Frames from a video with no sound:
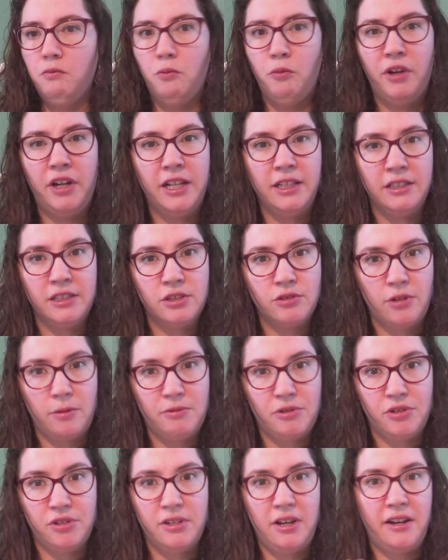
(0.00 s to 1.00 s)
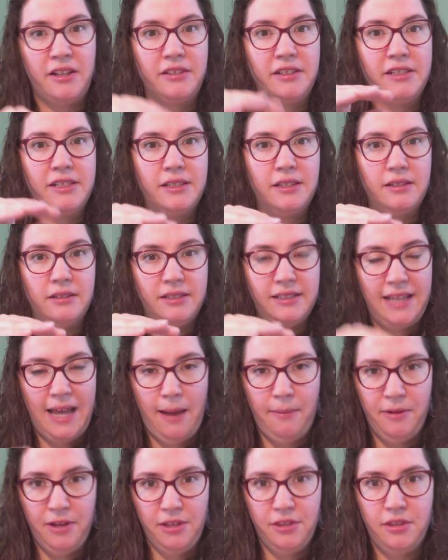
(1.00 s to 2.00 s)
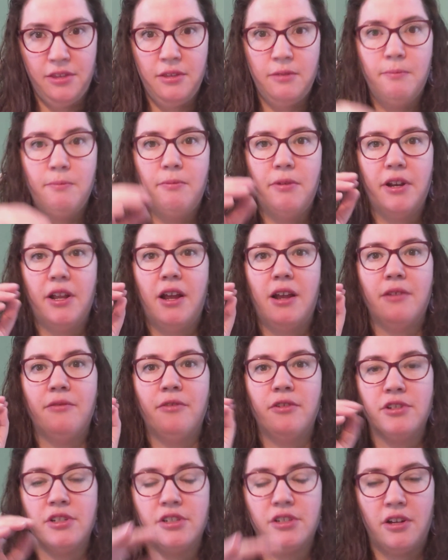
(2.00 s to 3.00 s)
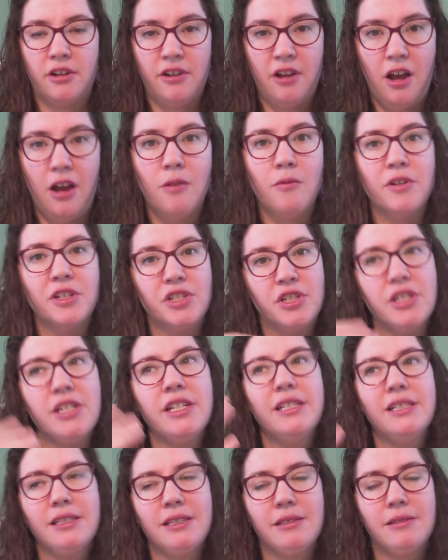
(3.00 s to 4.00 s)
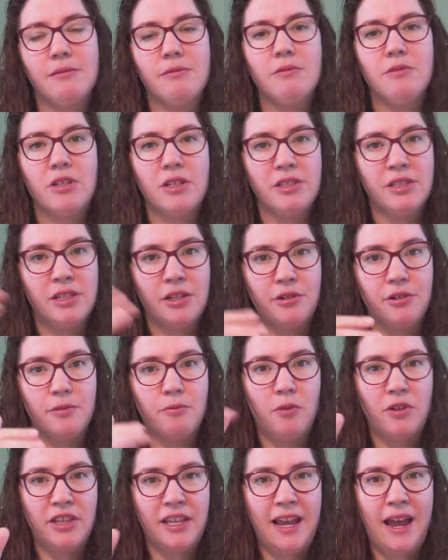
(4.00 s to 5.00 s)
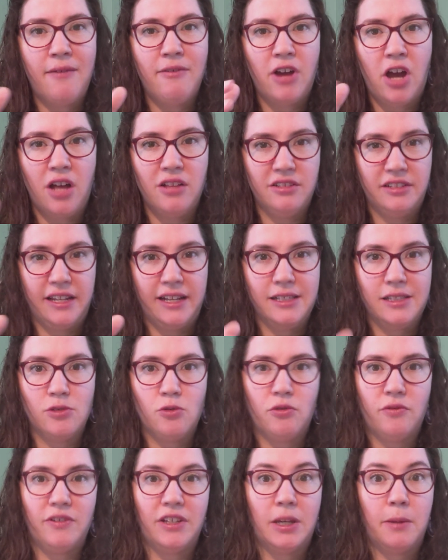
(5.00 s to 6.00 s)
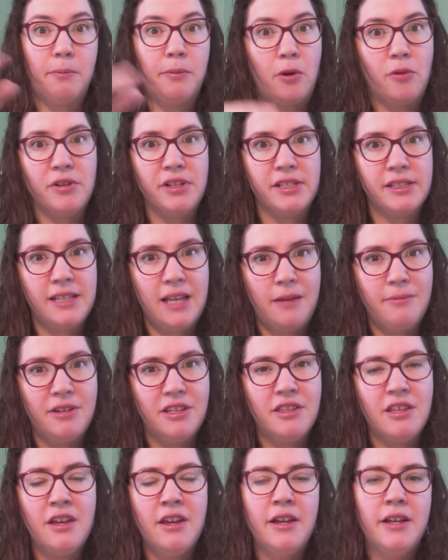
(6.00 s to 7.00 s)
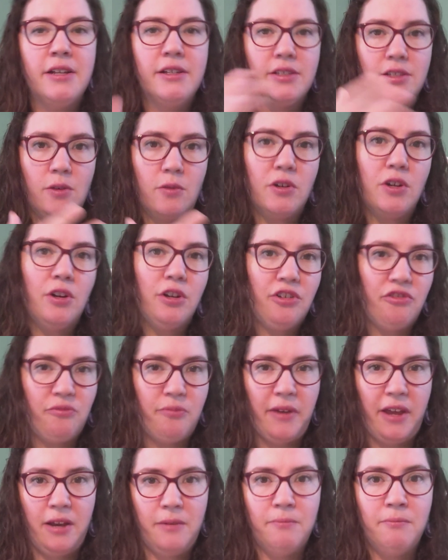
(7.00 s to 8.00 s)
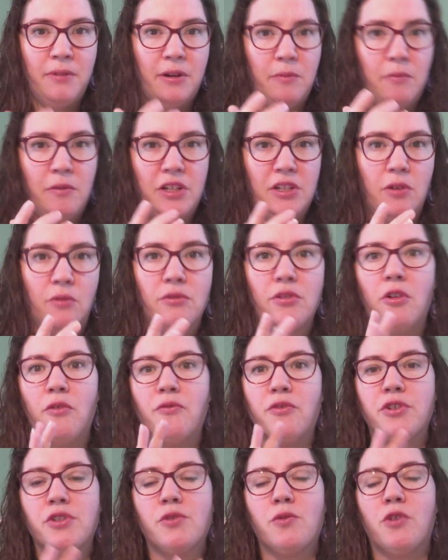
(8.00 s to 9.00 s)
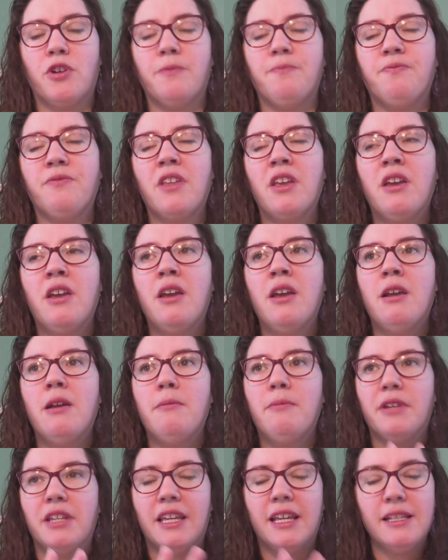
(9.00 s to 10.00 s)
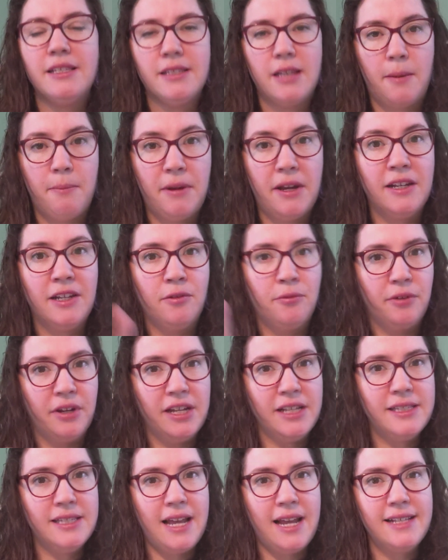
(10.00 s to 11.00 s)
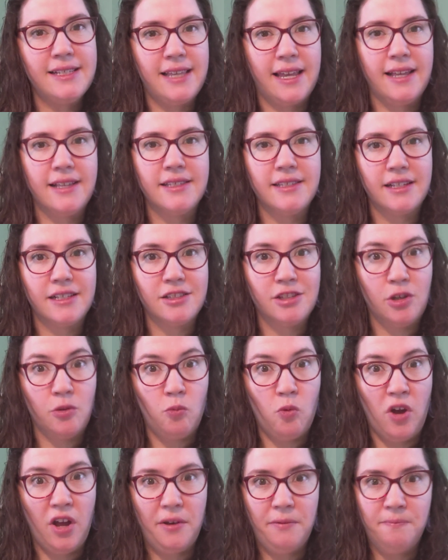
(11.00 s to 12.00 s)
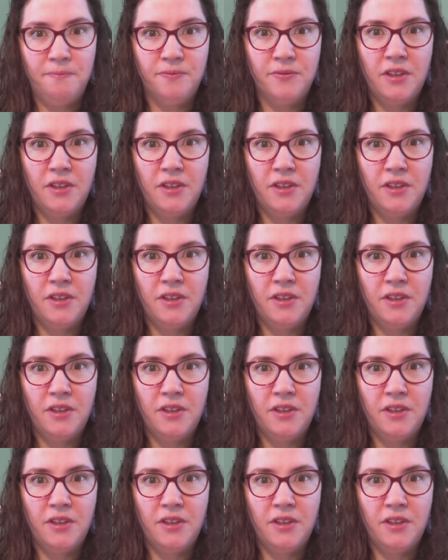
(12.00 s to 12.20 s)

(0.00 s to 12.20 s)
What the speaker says: reading the scriptures, not on the Sabbath, but on Rosh Hashanah, which is considered, when they have a holiday, it's sort of like a bonus Sabbath. So it could have been, but we don't know for sure. But he gets up and he reads Isaiah 61.